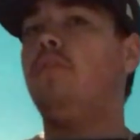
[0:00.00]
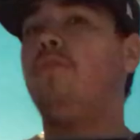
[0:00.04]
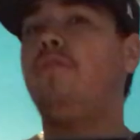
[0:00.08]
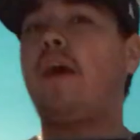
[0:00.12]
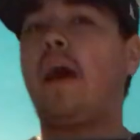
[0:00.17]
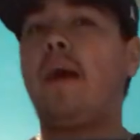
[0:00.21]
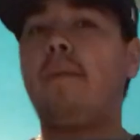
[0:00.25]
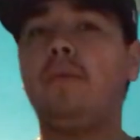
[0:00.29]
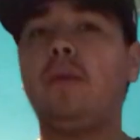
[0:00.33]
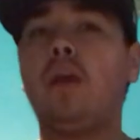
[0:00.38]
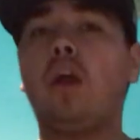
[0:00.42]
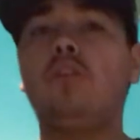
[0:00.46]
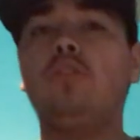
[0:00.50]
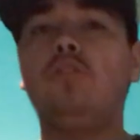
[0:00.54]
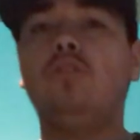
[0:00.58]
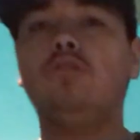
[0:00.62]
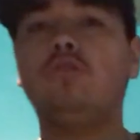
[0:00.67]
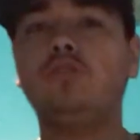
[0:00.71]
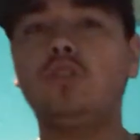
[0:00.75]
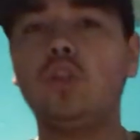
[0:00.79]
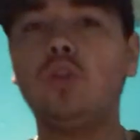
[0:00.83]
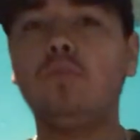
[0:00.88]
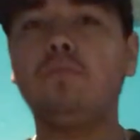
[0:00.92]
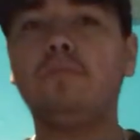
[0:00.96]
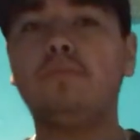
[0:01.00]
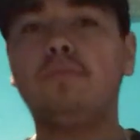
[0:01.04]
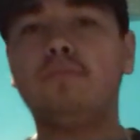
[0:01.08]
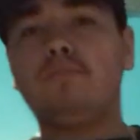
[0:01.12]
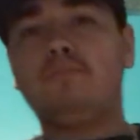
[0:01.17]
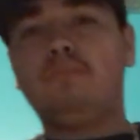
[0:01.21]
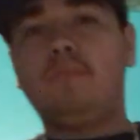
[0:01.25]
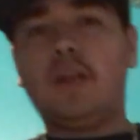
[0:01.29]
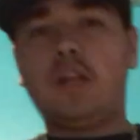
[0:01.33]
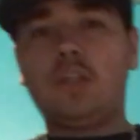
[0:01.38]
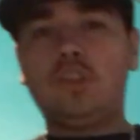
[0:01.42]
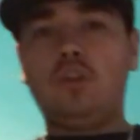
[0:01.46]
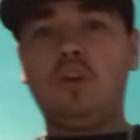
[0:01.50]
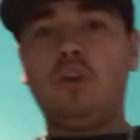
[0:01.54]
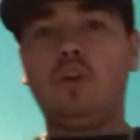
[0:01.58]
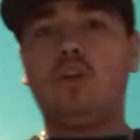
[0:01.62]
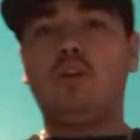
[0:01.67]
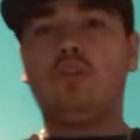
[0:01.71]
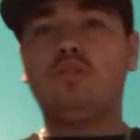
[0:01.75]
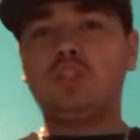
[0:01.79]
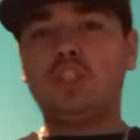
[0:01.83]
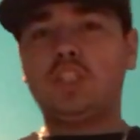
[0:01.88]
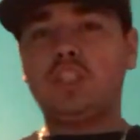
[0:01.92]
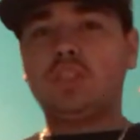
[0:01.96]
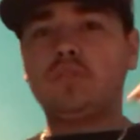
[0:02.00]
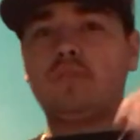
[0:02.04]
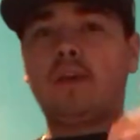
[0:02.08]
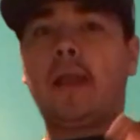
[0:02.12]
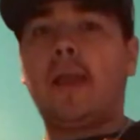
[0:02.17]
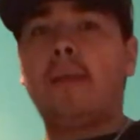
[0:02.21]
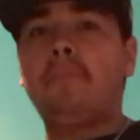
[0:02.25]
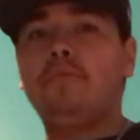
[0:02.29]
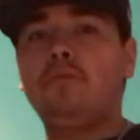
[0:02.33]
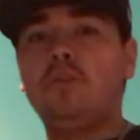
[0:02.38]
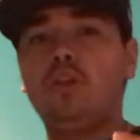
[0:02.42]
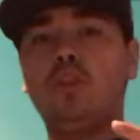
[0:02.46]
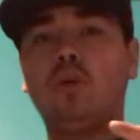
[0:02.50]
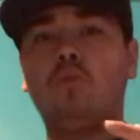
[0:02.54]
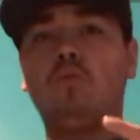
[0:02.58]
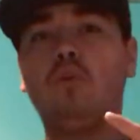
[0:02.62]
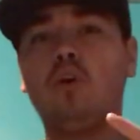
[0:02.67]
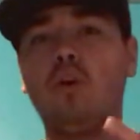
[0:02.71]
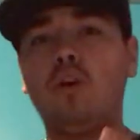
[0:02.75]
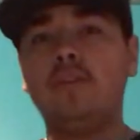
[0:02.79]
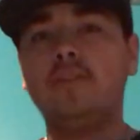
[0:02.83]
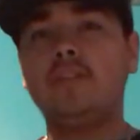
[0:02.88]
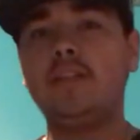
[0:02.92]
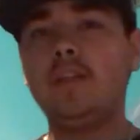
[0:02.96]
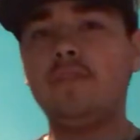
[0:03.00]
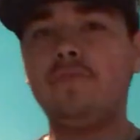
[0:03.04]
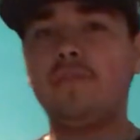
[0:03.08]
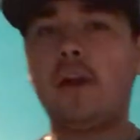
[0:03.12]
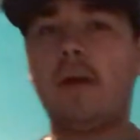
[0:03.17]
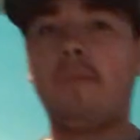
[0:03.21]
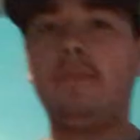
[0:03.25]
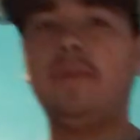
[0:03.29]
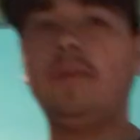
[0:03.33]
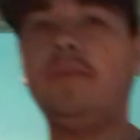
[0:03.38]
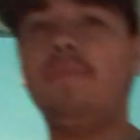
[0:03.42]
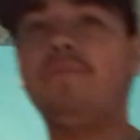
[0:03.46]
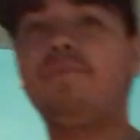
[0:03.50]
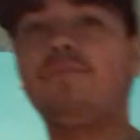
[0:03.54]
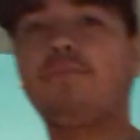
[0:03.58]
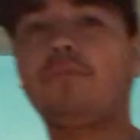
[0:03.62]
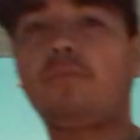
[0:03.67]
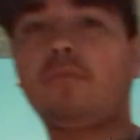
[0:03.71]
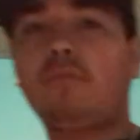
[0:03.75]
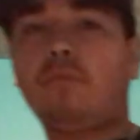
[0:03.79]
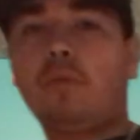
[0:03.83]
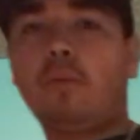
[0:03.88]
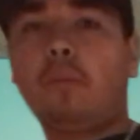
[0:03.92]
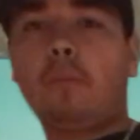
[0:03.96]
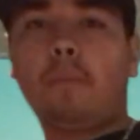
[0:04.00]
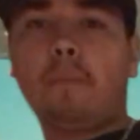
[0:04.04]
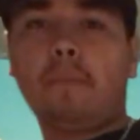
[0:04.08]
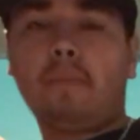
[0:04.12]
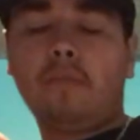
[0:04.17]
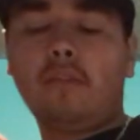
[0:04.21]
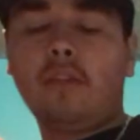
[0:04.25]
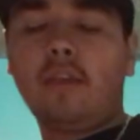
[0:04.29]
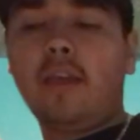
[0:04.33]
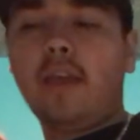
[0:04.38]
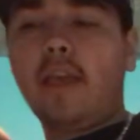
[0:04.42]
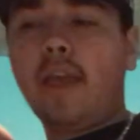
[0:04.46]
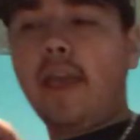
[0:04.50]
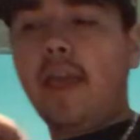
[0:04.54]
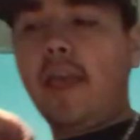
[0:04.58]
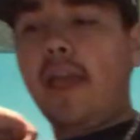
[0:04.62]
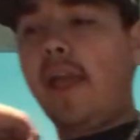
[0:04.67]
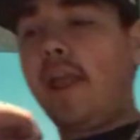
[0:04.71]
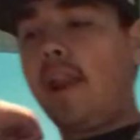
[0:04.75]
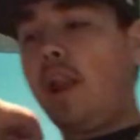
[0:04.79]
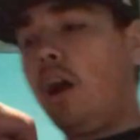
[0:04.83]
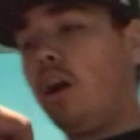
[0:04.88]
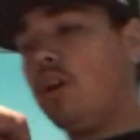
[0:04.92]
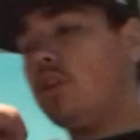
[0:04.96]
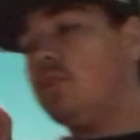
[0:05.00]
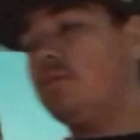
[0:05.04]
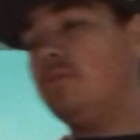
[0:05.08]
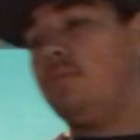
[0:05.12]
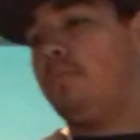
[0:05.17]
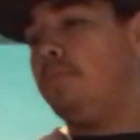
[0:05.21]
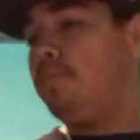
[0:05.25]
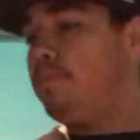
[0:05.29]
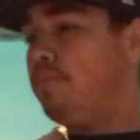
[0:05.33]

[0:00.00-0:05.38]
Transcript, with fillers: family on youtube make sure you go subscribe to the royalty family and i'll